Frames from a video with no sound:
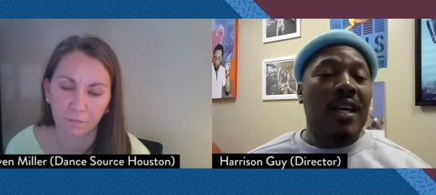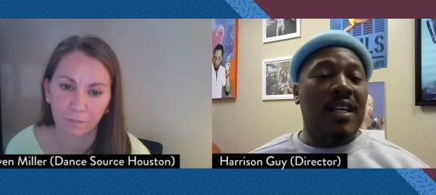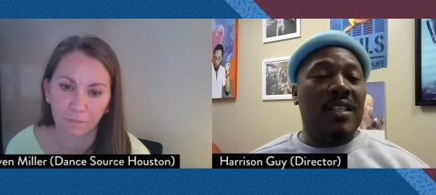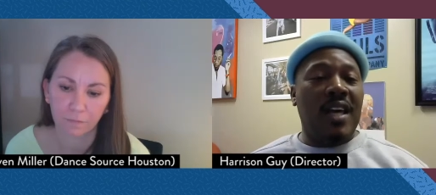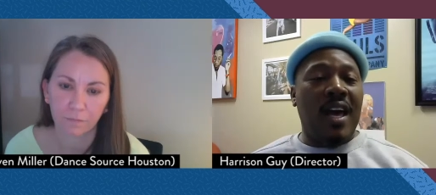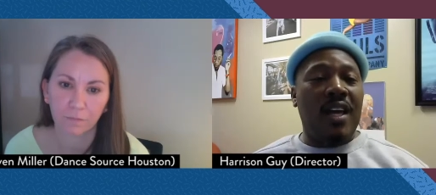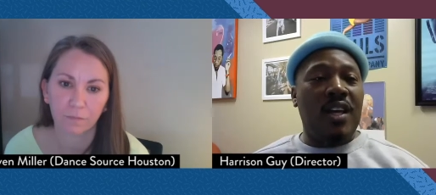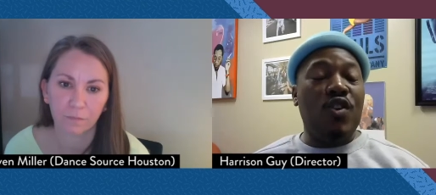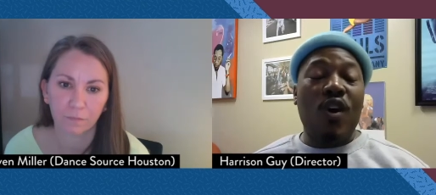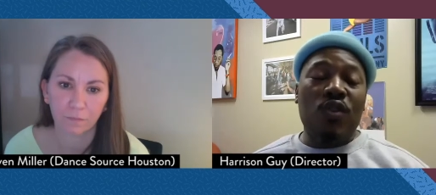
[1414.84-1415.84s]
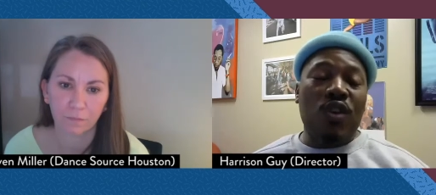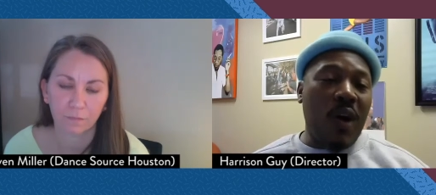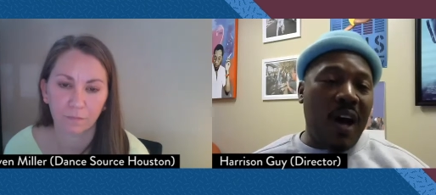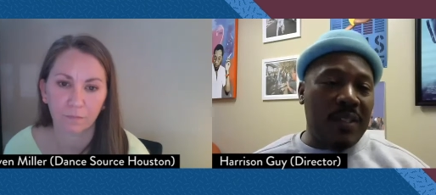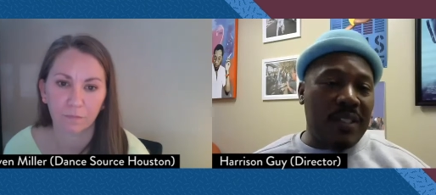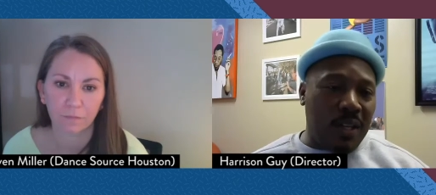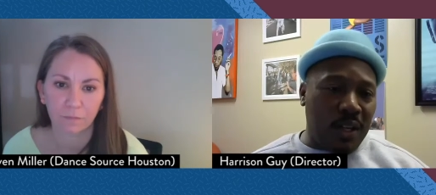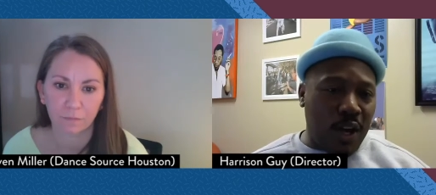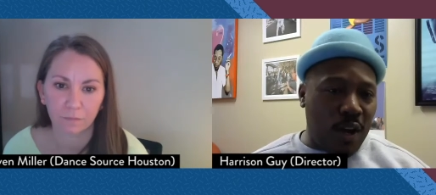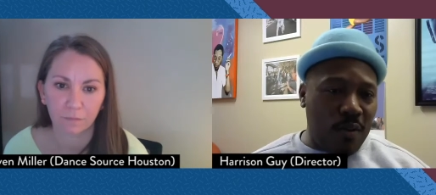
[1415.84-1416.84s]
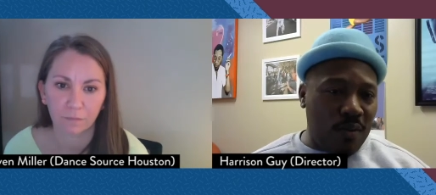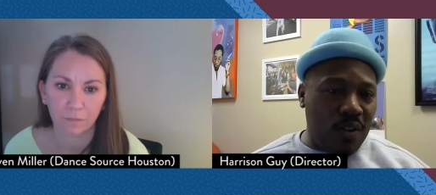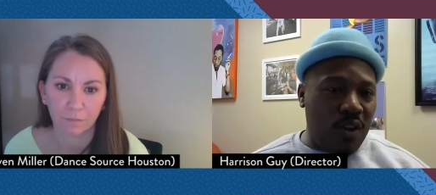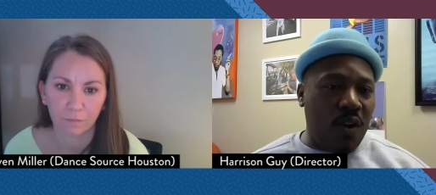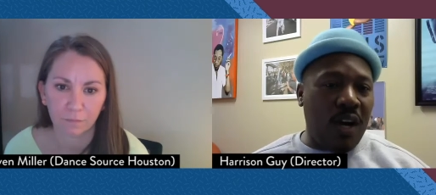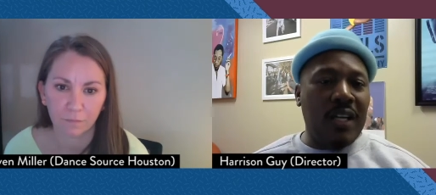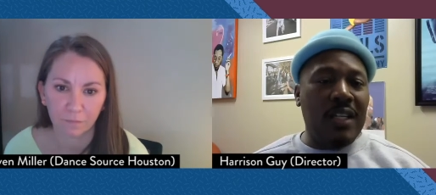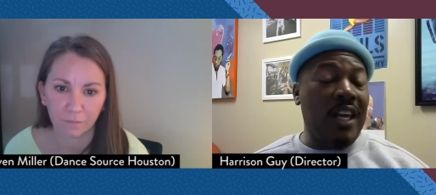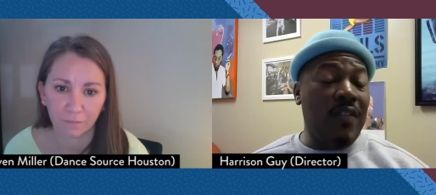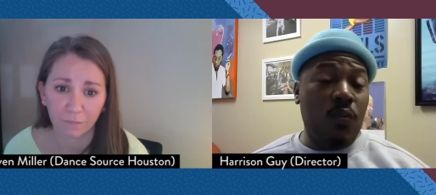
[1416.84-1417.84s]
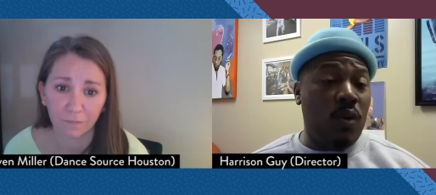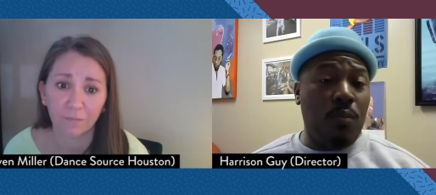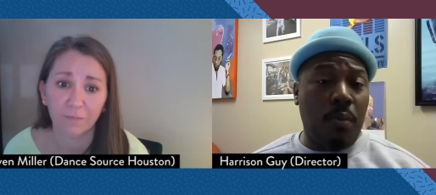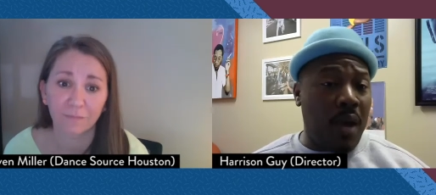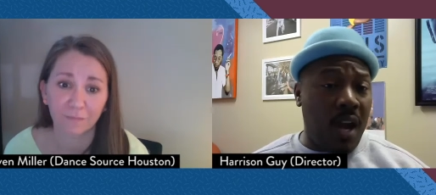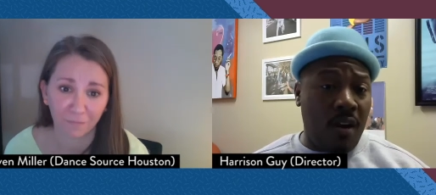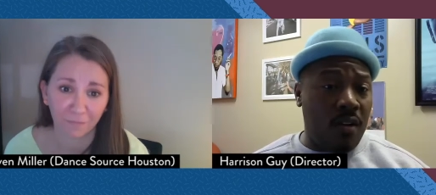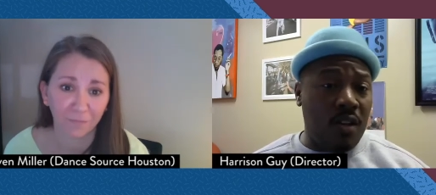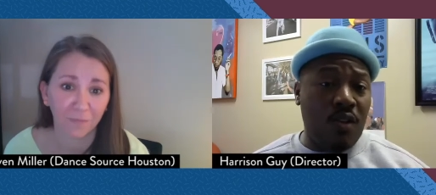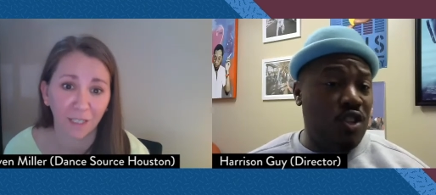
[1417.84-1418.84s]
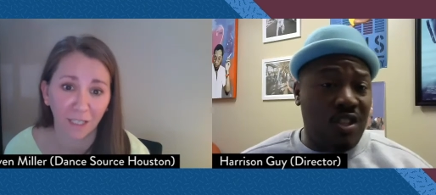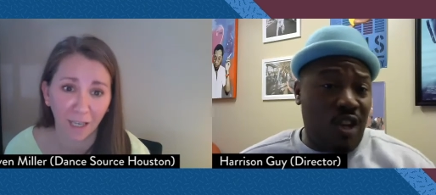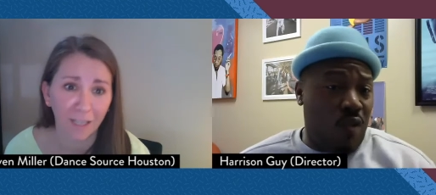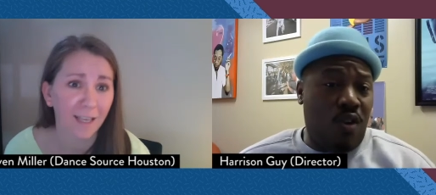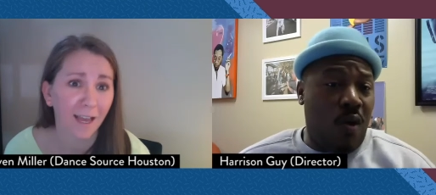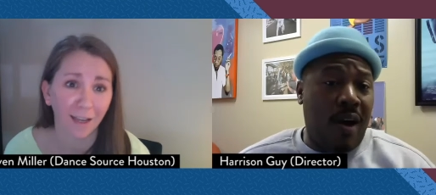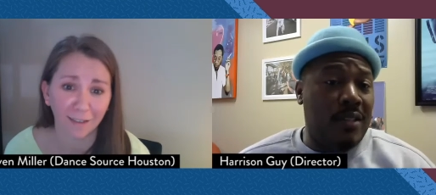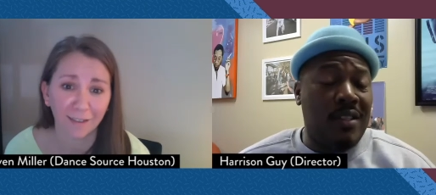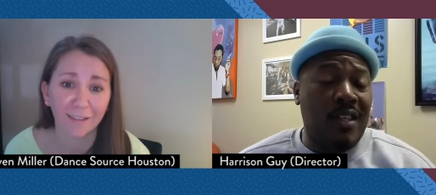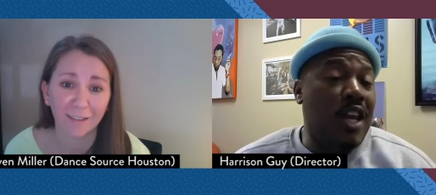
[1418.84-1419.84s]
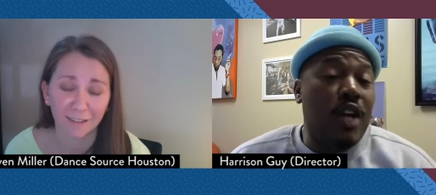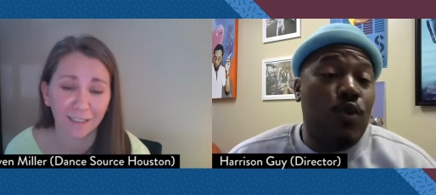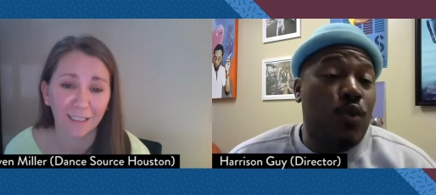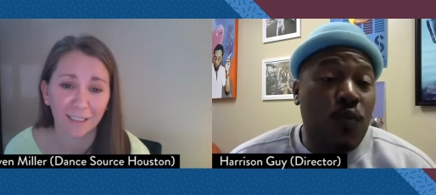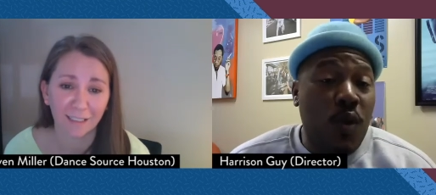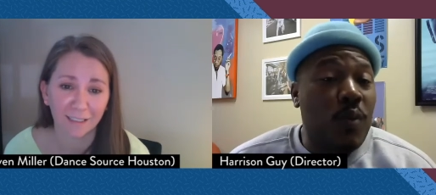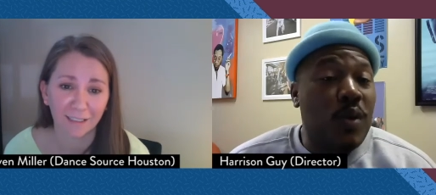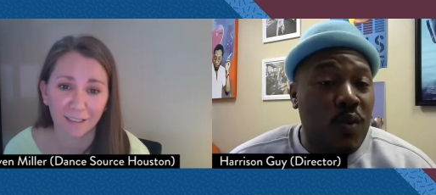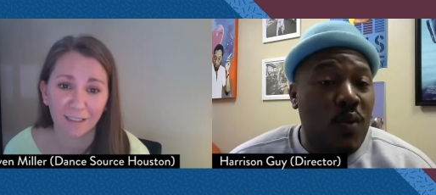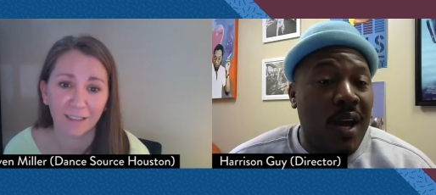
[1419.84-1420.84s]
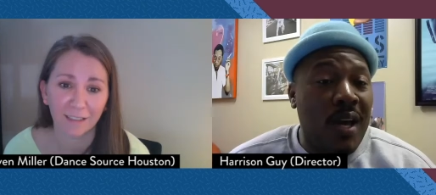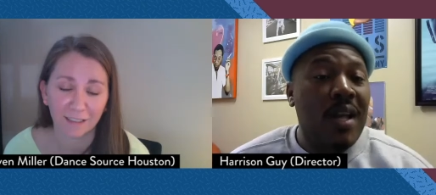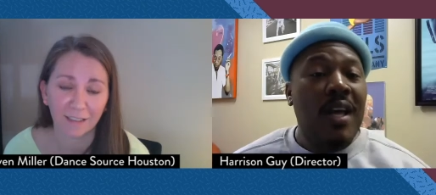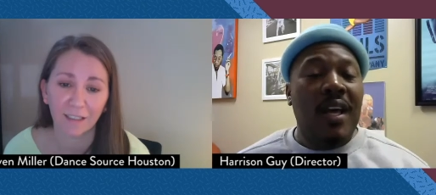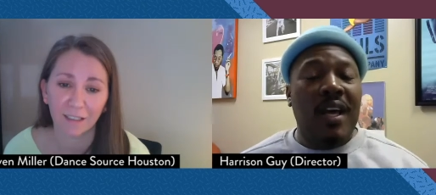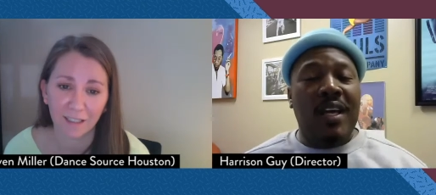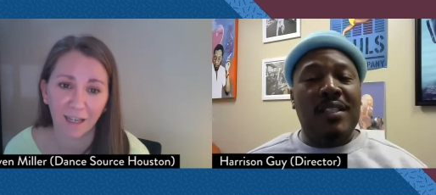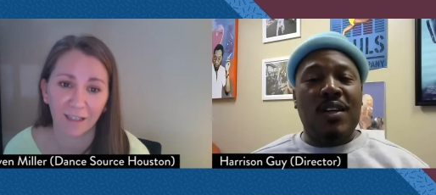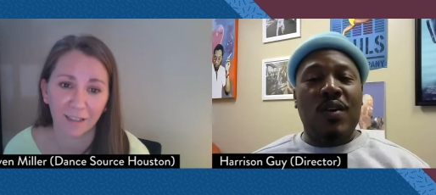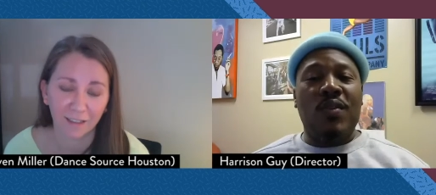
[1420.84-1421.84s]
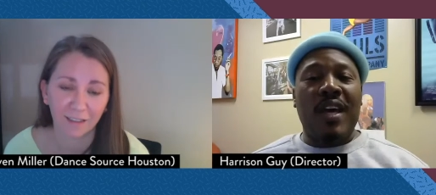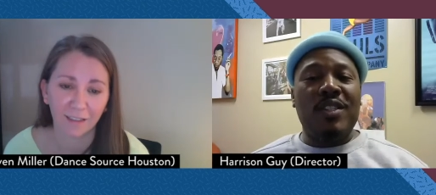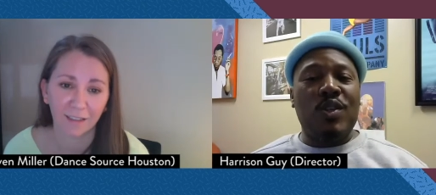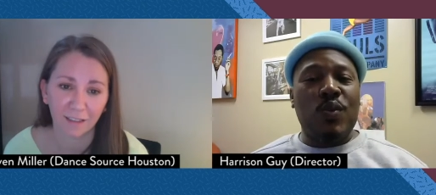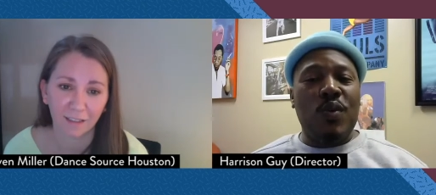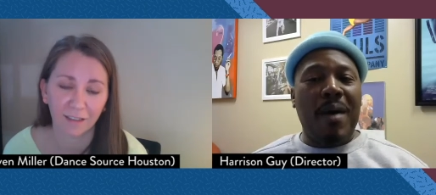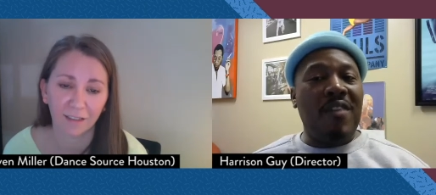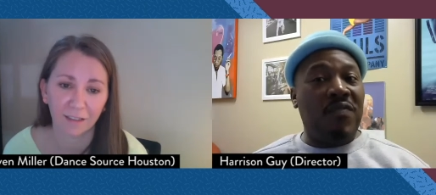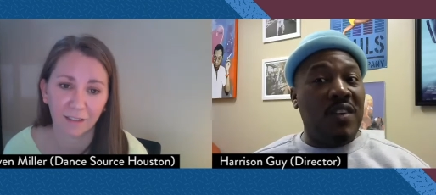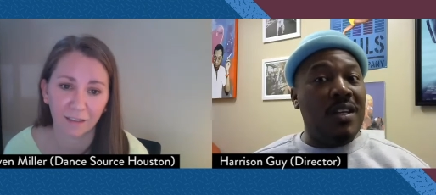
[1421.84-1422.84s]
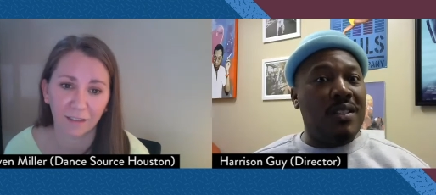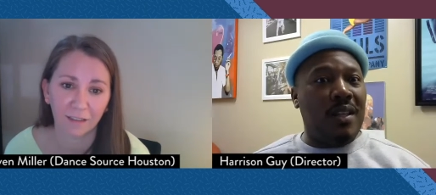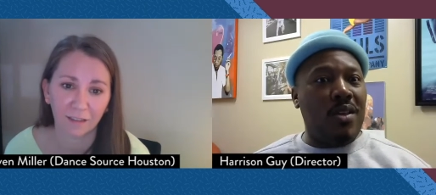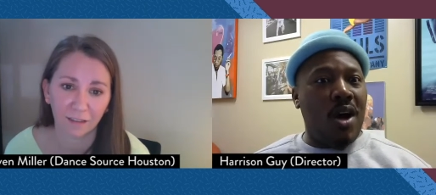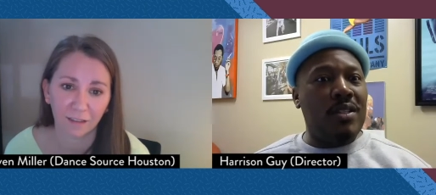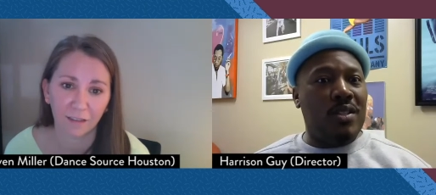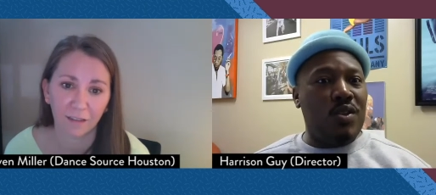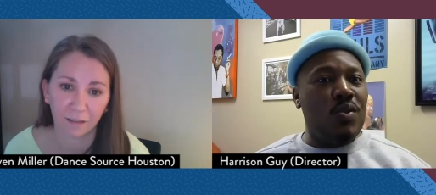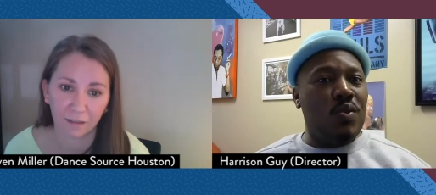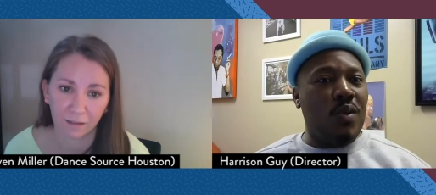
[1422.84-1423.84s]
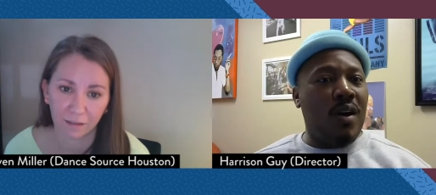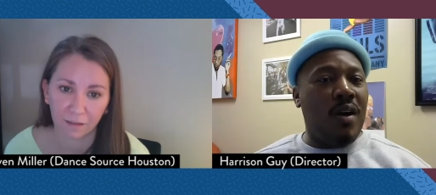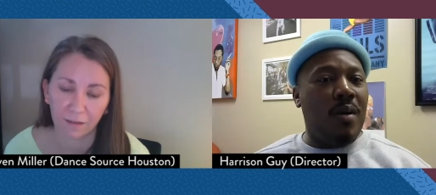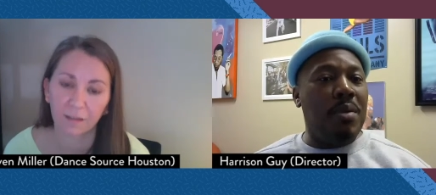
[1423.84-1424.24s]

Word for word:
Speaker 1: is that you don't know how it's gonna go. You know, on even when prepared, you just don't know. Yeah. It's the nature of what we do, right? Yeah. And so that's true about feelings and thoughts too. Um,